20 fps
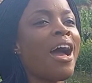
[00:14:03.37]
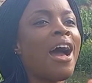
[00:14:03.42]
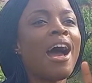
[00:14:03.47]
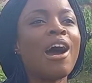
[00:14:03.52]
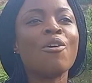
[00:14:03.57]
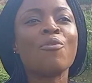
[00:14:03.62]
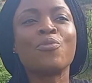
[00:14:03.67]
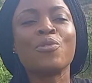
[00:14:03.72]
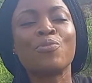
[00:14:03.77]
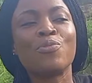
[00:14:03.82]

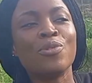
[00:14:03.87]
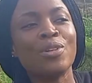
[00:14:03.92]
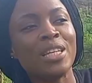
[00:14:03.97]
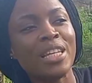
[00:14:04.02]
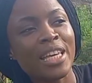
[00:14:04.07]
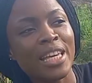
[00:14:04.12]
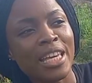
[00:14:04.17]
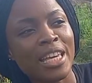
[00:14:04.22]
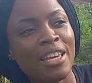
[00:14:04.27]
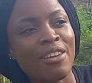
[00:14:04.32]
how people
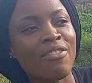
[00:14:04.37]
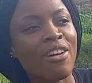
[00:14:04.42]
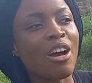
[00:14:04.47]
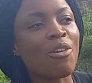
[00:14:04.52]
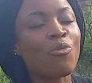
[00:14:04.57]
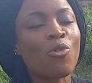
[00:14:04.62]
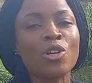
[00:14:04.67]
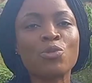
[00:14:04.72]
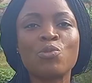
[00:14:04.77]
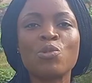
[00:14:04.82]
live,
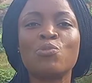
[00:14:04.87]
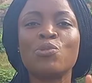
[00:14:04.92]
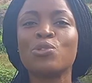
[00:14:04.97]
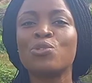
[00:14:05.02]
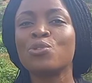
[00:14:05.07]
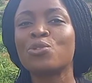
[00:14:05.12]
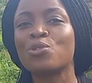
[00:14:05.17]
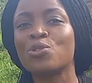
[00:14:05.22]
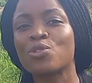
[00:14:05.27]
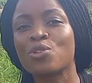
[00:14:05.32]
what people
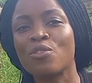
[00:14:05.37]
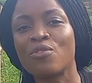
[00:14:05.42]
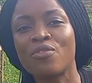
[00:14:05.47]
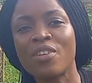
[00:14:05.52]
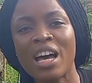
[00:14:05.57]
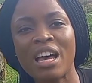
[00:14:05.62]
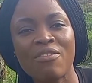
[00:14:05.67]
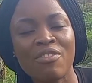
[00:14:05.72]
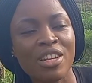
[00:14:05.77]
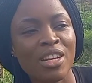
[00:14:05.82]
do to
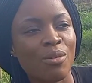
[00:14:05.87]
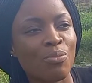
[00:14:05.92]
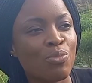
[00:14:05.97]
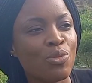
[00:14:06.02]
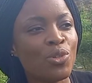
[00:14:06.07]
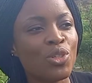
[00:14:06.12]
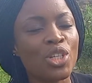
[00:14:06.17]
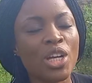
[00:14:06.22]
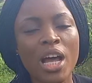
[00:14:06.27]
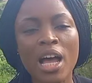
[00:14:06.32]
survive in
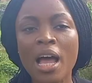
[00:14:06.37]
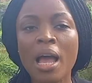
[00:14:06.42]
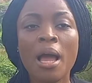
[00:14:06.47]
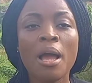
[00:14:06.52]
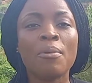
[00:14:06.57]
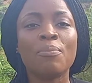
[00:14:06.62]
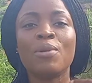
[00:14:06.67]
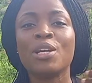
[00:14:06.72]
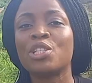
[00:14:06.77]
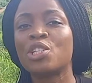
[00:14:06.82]
Abuja,
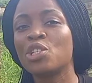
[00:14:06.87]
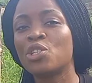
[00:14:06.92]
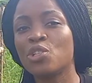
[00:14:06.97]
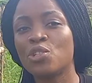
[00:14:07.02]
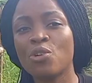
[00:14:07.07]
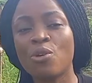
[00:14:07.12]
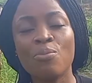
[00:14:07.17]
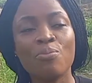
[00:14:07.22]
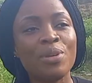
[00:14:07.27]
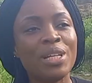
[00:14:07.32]
places you
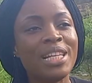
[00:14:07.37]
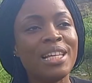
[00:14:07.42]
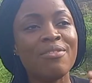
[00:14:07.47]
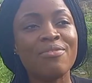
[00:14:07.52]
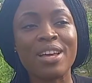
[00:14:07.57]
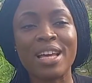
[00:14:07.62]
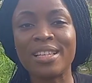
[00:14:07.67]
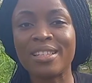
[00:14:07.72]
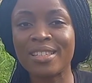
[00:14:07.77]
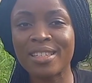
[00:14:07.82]
don't believe
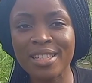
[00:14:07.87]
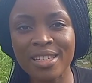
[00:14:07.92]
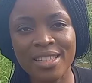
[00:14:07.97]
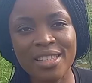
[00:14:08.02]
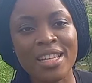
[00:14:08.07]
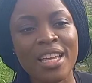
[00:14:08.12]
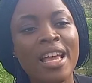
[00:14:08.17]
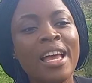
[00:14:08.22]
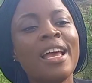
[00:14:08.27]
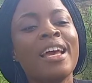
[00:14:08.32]

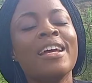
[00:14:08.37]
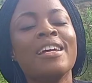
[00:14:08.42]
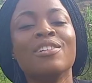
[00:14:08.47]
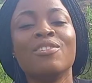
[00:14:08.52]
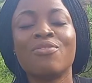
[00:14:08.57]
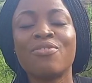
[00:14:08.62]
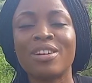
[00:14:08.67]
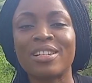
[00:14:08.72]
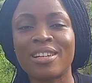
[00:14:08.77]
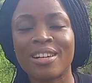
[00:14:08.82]
exist in the
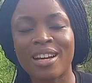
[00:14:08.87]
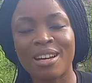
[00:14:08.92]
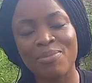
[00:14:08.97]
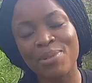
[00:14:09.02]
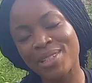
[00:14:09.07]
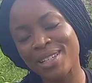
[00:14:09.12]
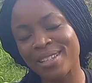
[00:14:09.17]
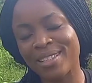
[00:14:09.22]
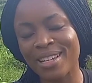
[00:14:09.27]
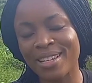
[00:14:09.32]
Federal
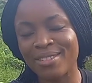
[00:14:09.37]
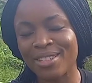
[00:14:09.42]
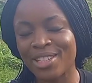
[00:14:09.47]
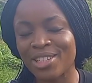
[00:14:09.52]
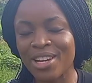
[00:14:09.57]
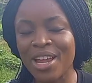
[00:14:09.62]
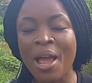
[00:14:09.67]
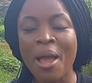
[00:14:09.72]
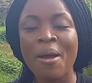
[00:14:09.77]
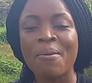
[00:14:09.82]
Capital
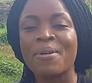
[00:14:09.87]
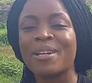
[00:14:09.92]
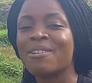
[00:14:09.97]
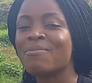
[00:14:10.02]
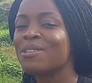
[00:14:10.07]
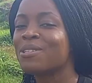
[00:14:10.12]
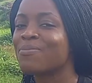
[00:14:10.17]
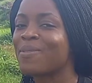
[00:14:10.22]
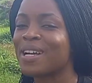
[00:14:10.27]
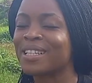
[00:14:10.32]
Territory. My name
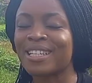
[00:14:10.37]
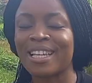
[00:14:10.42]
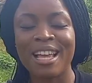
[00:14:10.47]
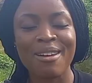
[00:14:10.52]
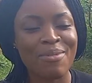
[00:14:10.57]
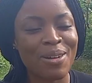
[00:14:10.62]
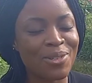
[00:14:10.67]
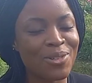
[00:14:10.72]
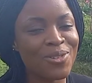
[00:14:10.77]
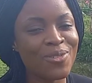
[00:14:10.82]
is Patt
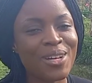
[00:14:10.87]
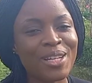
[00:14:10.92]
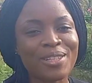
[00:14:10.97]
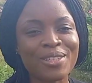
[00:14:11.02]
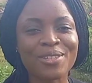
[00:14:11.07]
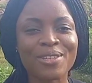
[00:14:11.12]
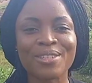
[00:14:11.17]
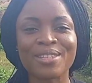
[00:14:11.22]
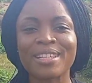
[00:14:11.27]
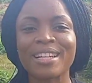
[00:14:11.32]
Eyaba. Do well to
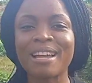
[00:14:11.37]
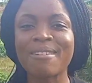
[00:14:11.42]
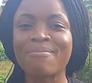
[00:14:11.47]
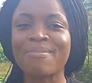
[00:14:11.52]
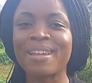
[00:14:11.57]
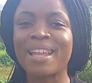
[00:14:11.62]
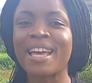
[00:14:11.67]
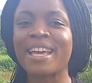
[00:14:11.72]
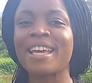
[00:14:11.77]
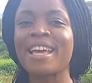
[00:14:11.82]
subscribe,
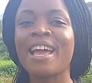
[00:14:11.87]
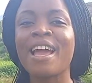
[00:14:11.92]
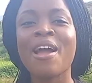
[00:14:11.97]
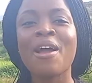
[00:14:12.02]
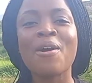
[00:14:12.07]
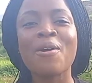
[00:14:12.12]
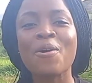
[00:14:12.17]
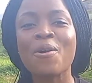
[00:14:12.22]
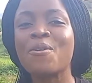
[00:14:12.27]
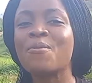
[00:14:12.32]
like,
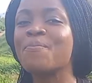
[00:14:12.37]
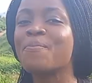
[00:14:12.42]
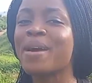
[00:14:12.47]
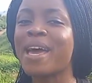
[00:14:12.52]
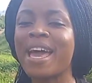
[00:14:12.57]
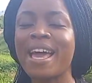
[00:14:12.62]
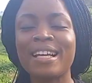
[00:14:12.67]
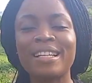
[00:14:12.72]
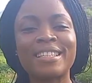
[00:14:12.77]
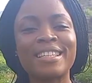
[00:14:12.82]

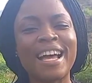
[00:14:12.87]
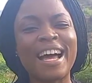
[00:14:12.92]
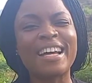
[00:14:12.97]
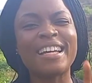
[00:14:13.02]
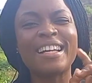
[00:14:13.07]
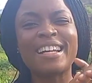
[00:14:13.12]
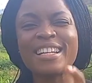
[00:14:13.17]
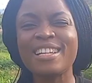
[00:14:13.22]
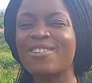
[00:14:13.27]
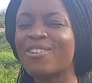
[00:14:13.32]
comment, and
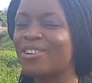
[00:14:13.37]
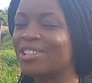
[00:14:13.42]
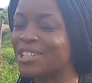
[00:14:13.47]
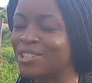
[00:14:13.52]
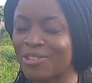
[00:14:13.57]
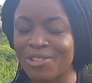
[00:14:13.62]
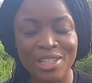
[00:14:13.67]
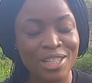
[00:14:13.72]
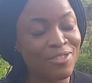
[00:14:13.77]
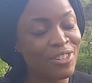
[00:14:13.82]
click on the
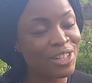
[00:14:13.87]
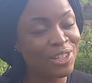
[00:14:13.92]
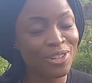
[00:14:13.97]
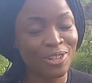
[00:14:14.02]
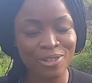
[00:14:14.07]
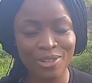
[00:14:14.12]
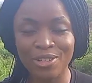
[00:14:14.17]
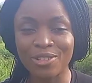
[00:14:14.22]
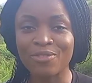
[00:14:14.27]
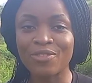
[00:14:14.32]

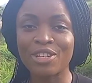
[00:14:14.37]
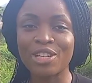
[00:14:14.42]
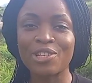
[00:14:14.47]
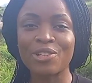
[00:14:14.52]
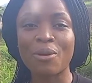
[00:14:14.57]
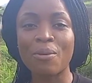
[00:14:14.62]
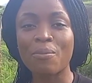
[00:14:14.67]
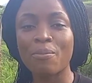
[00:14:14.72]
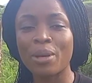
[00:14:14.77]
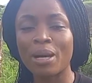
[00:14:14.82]

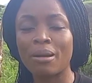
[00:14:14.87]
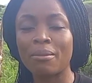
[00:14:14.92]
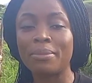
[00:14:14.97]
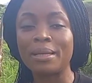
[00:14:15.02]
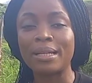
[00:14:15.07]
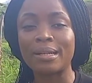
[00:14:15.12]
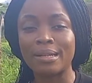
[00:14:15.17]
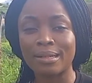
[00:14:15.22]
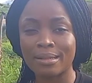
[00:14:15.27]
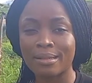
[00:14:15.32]
notification bell,
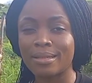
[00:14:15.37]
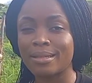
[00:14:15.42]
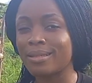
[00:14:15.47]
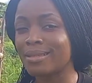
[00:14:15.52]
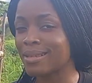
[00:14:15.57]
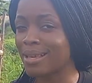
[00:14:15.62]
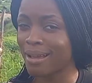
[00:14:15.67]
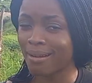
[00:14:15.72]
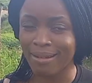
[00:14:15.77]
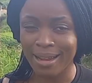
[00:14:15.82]
because this
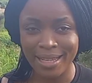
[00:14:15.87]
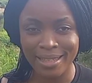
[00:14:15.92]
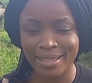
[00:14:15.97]
girl right